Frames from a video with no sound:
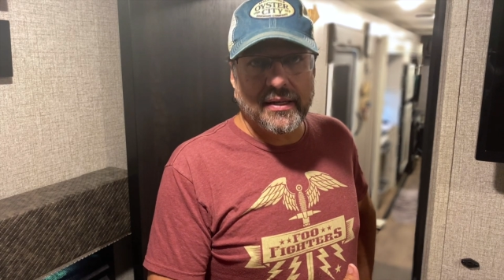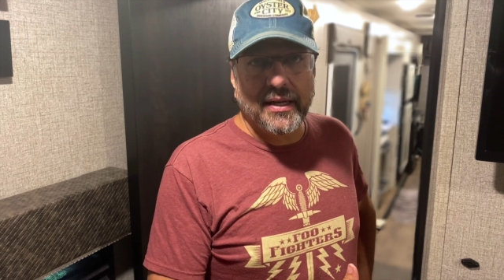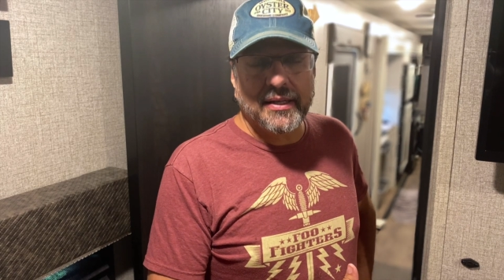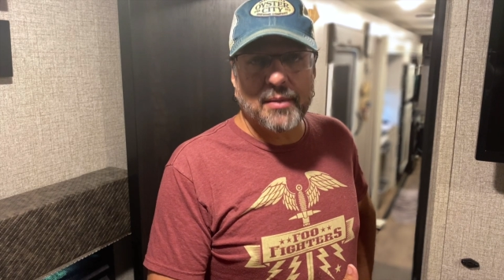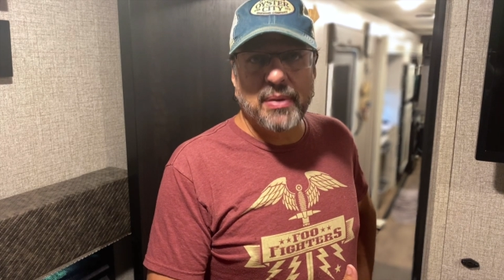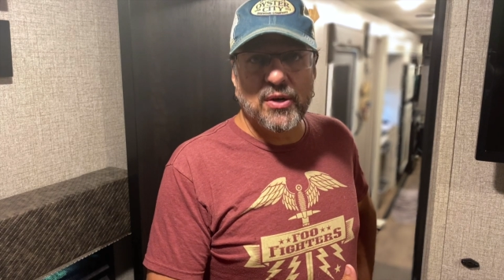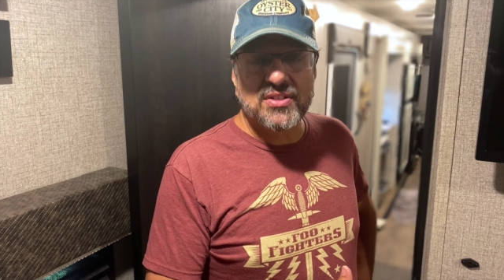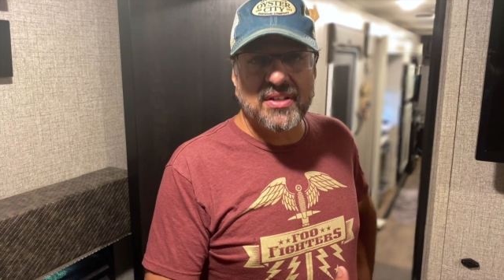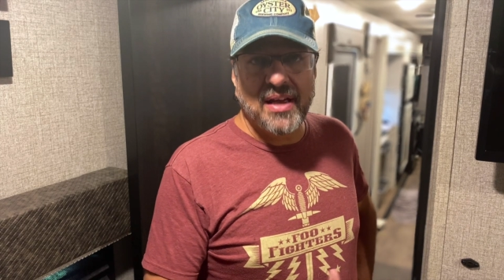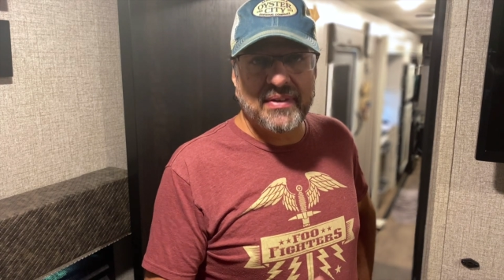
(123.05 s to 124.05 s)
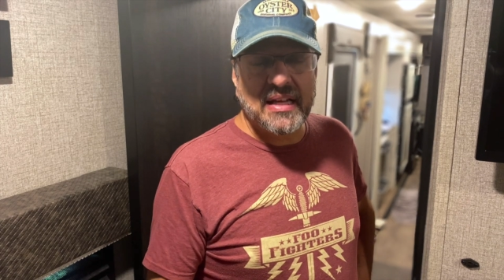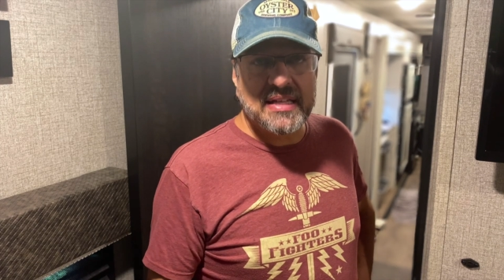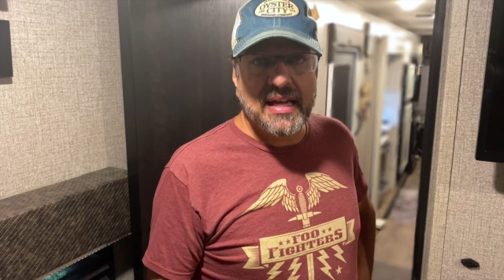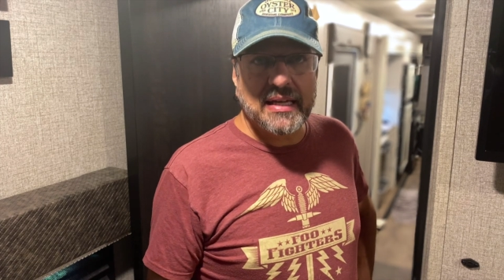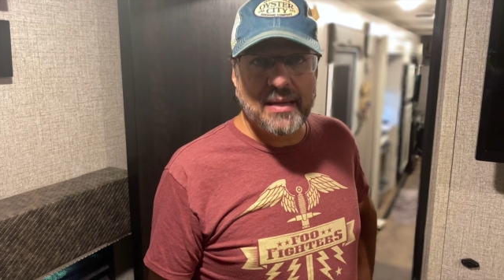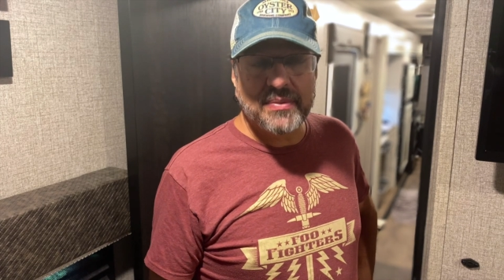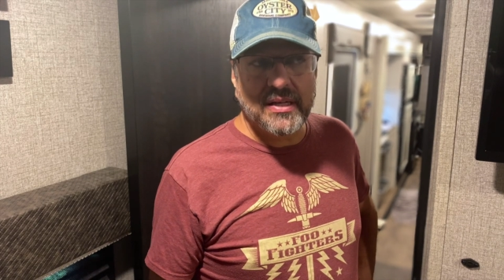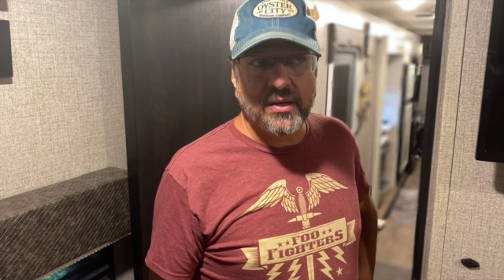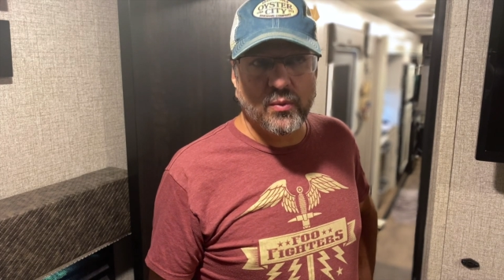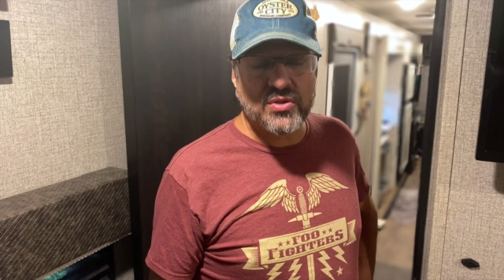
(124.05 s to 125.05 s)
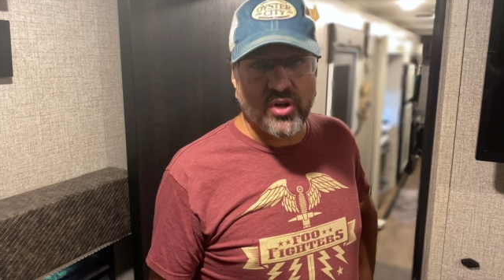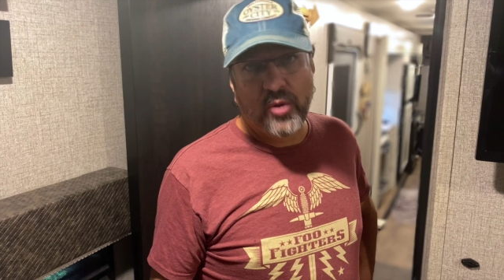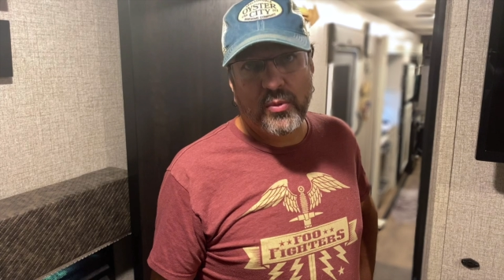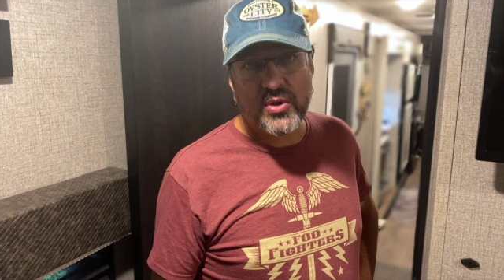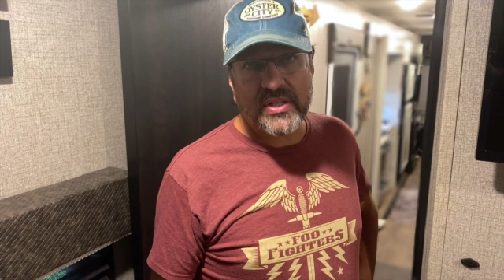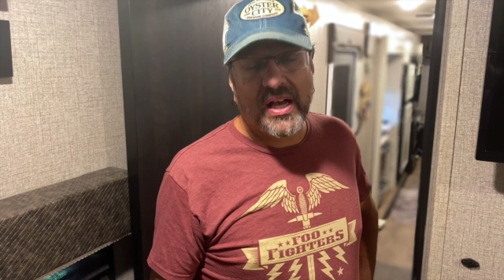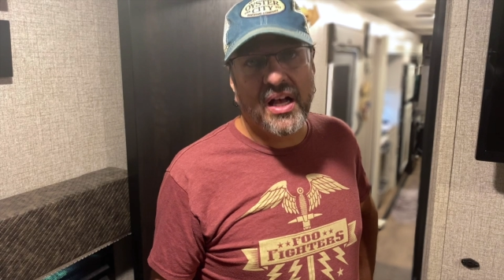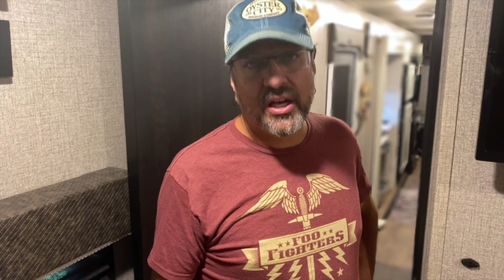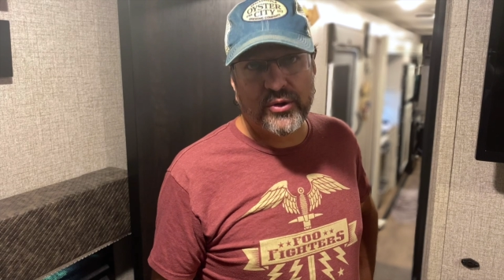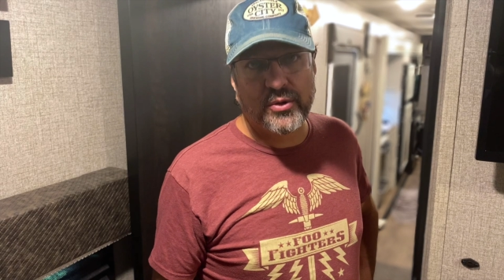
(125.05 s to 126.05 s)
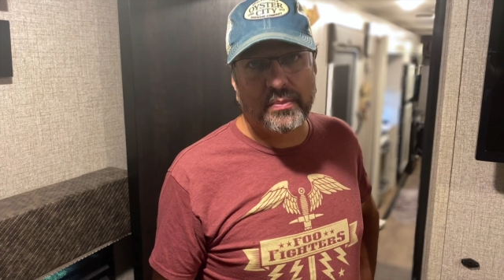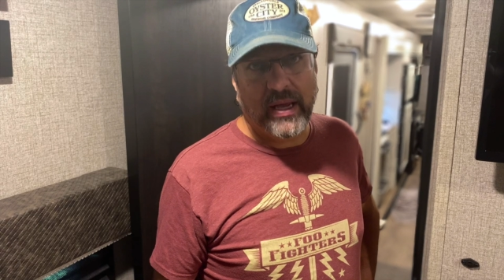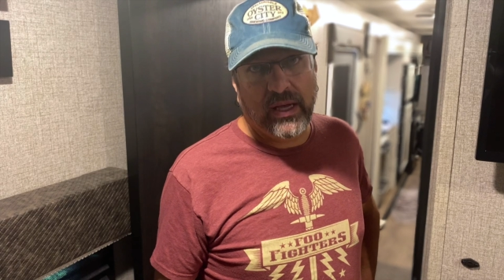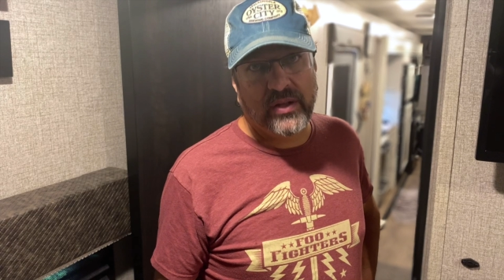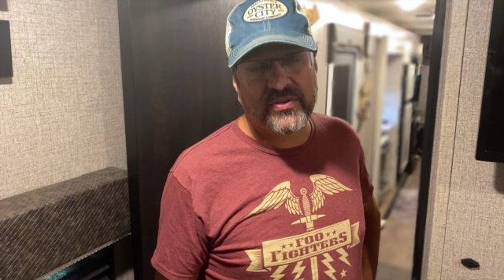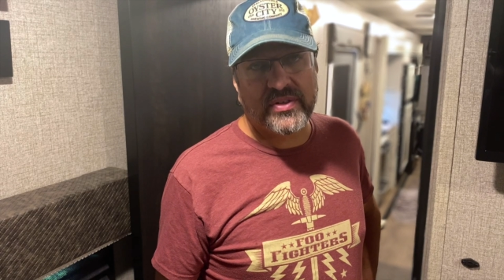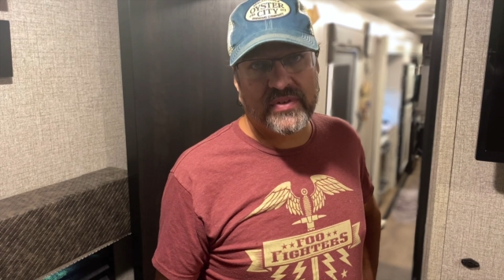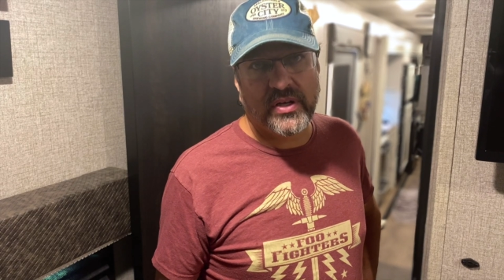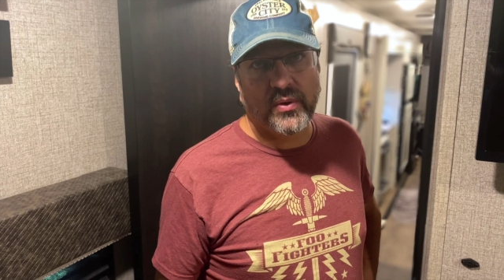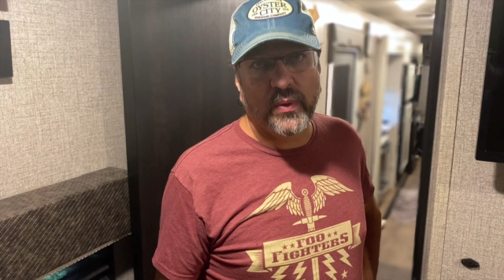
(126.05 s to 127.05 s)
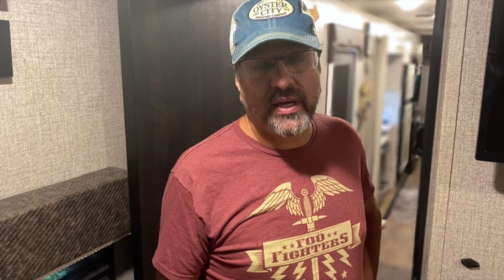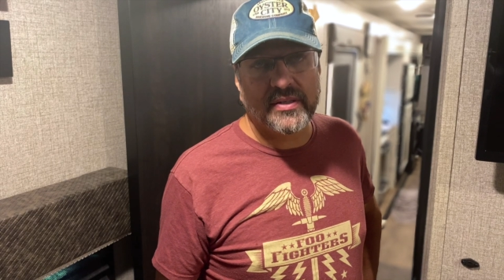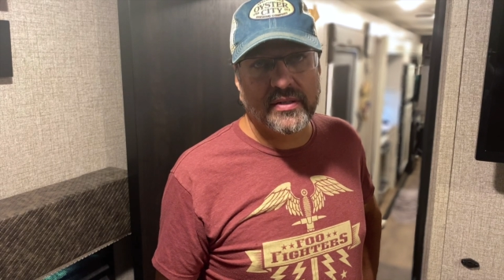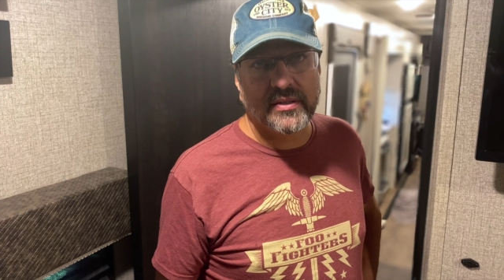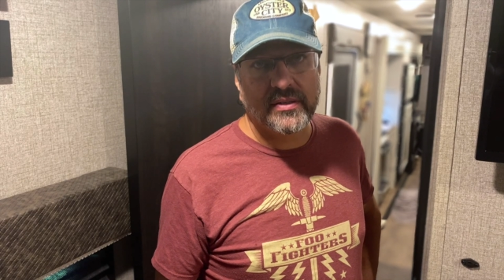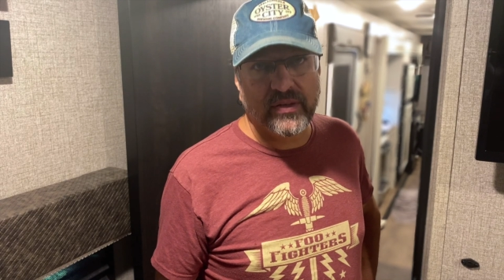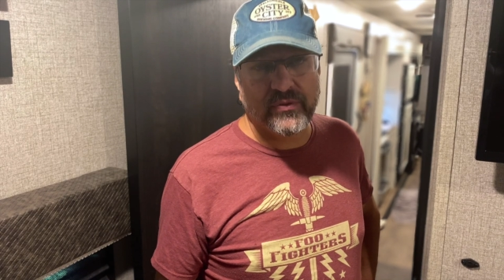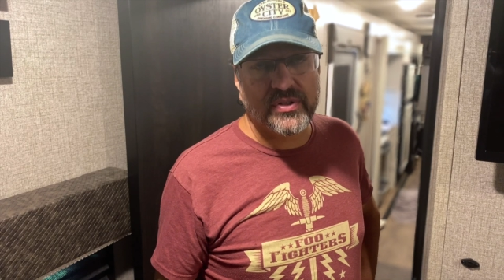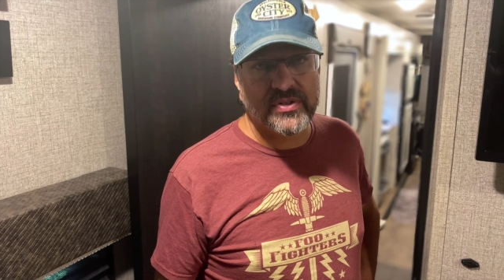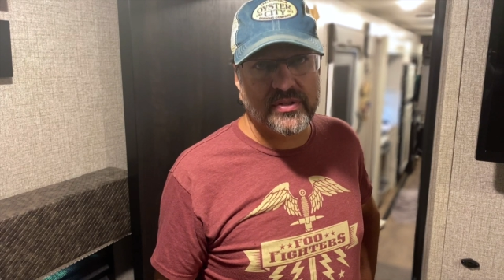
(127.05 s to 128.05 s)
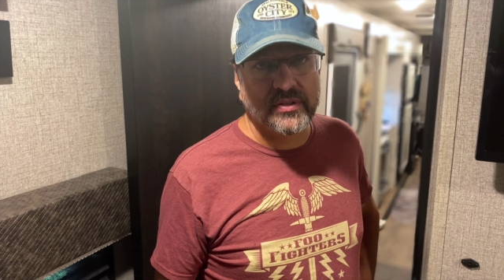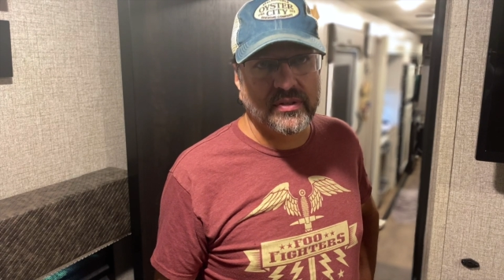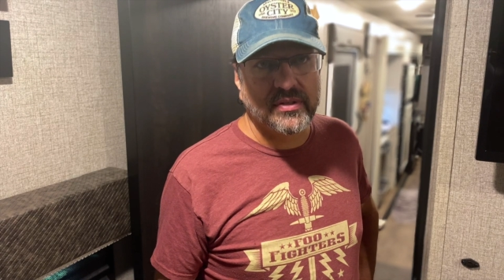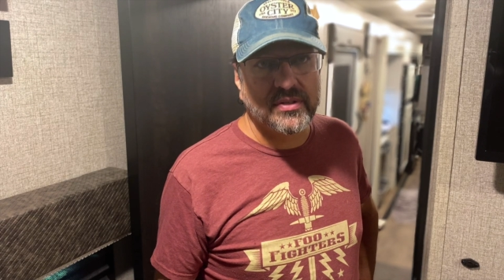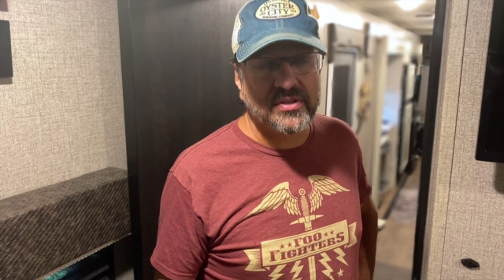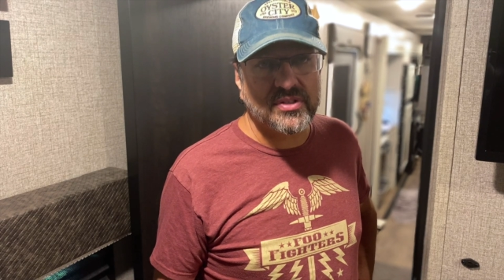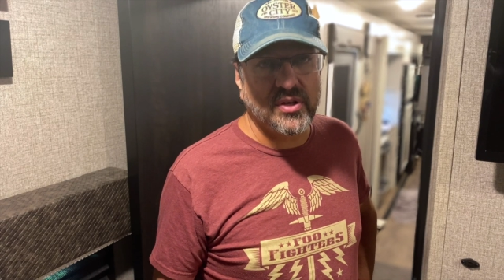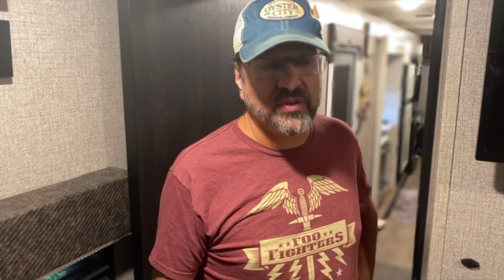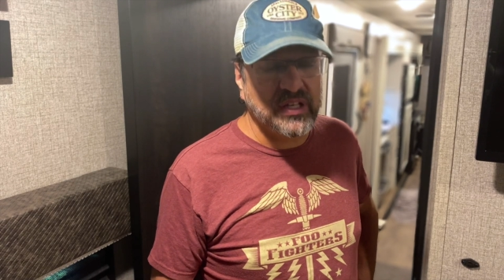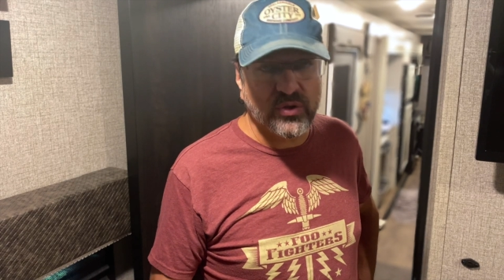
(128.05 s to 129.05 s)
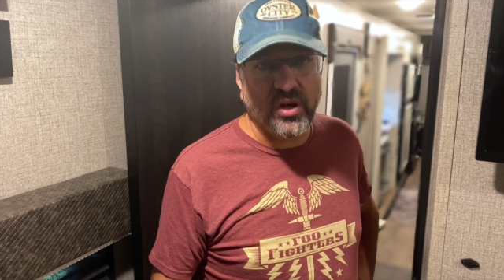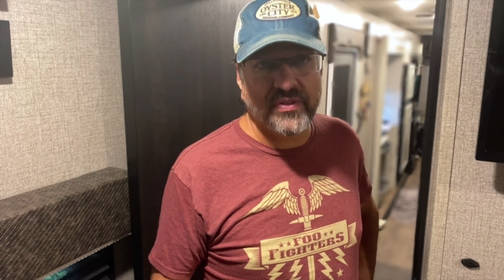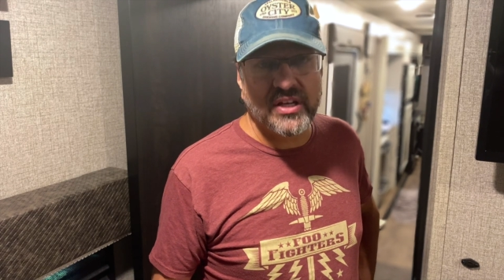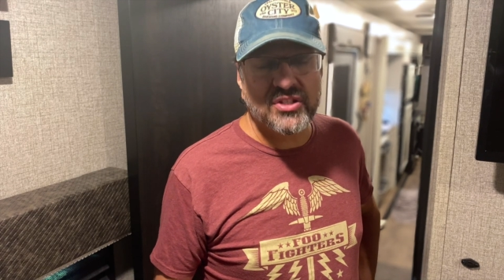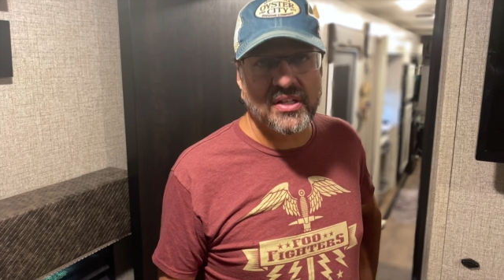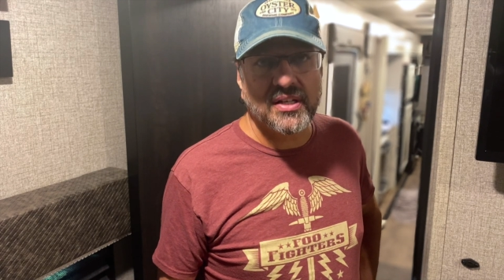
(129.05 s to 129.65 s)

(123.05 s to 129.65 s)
in comparison to having that tank empty was almost 100 pounds of tongue weight difference. So these are all things that